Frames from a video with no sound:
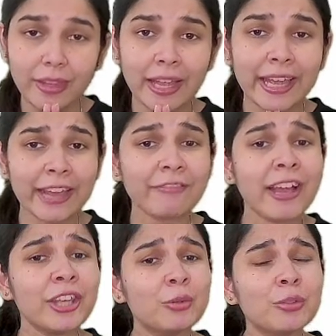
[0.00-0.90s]
if I
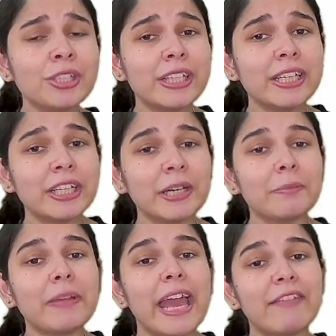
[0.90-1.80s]
use the term
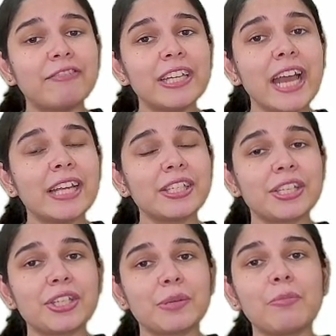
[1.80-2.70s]
FDI
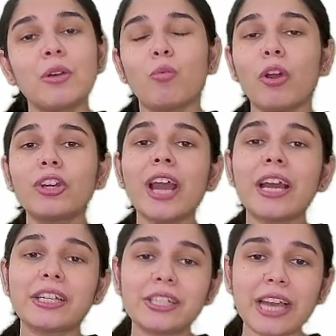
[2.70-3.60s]
system, what do you
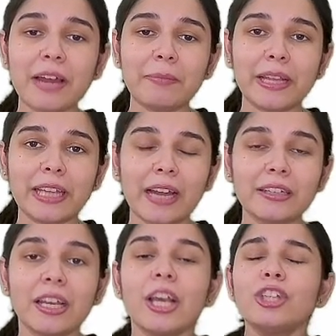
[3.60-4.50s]
understand by that?
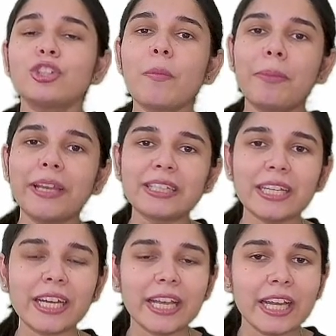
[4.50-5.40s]
So
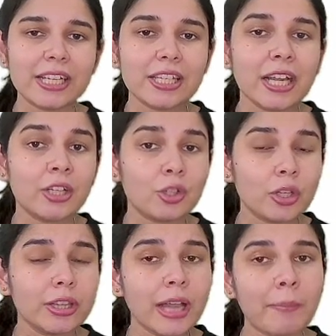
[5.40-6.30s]
basically, it's a tooth
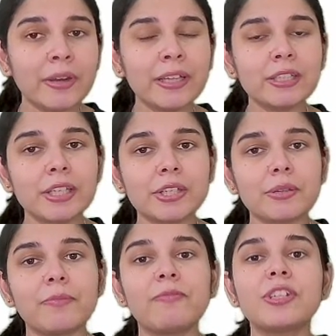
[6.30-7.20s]
numbering
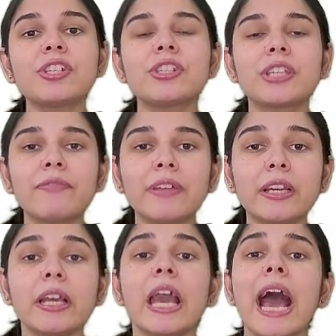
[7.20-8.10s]
system which is given,
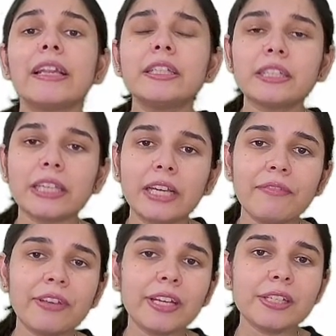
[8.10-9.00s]
and the
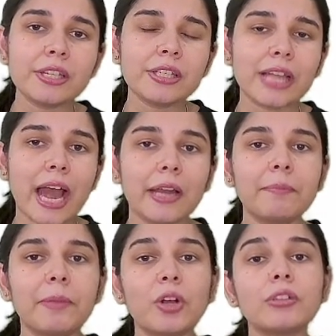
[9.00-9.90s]
significance is that
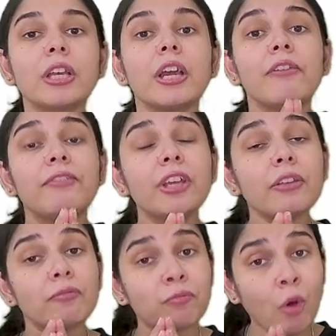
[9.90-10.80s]
because we
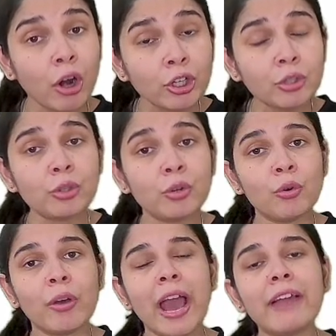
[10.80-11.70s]
want to
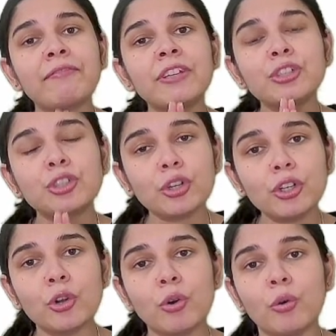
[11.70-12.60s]
know and we should
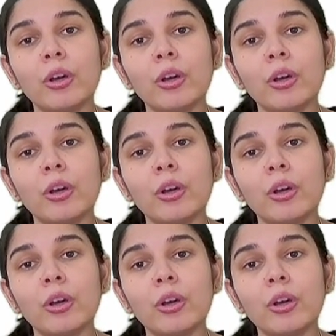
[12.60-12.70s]
know